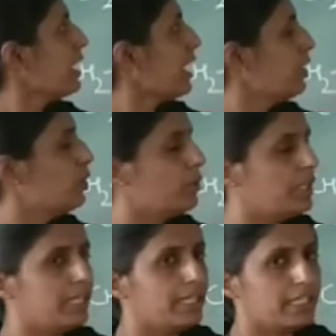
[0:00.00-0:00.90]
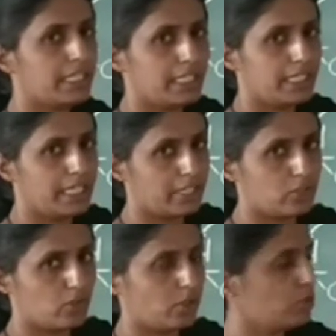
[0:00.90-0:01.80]
can donate
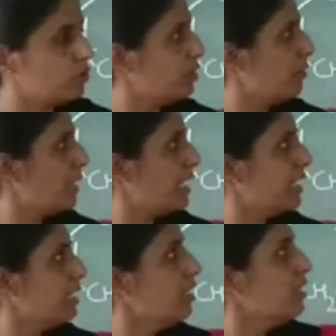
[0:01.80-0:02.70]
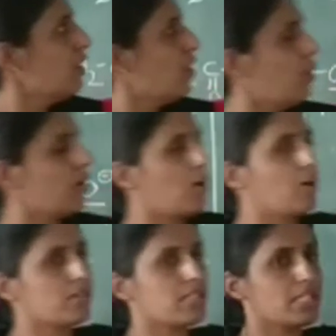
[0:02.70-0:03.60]
electron to the metal, or
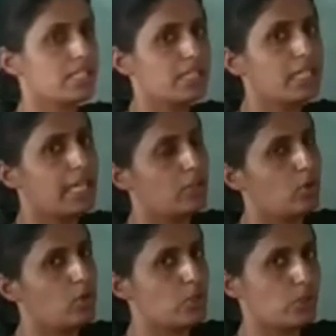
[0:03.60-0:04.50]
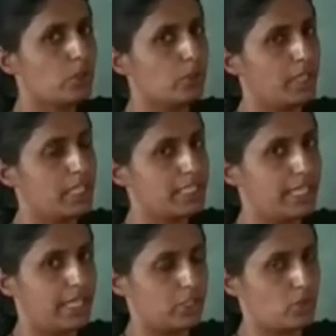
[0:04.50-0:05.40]
oxygen can also donate
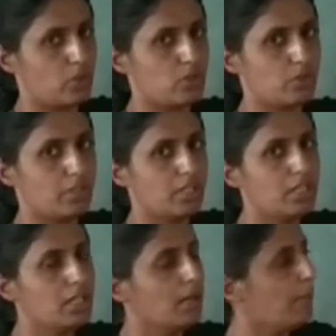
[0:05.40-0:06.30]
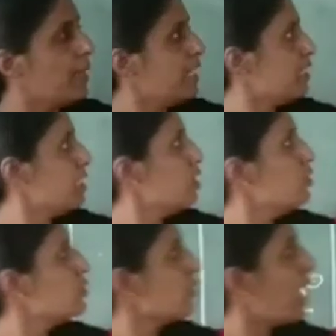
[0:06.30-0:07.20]
electron to the metal.
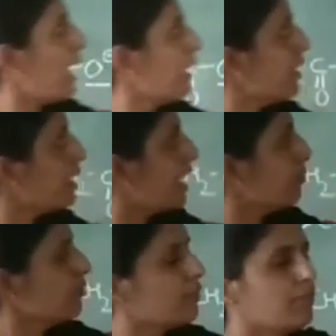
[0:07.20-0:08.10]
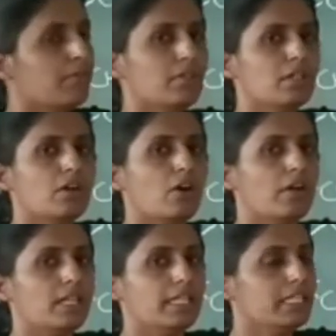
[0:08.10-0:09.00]
So at a time
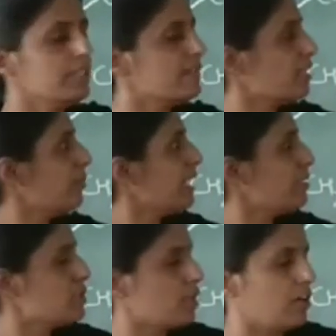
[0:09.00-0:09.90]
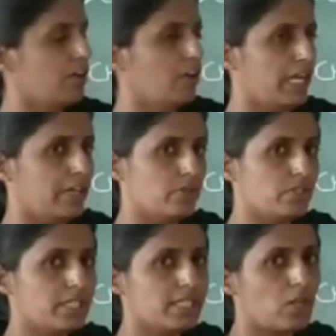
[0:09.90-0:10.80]
only sometimes
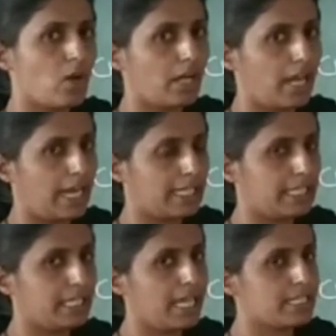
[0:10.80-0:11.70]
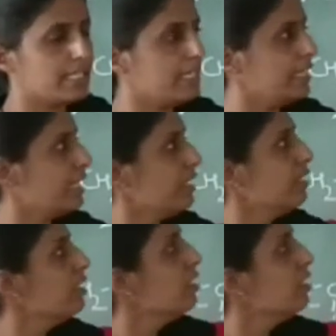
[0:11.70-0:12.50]
nitrogen is acting as a ligand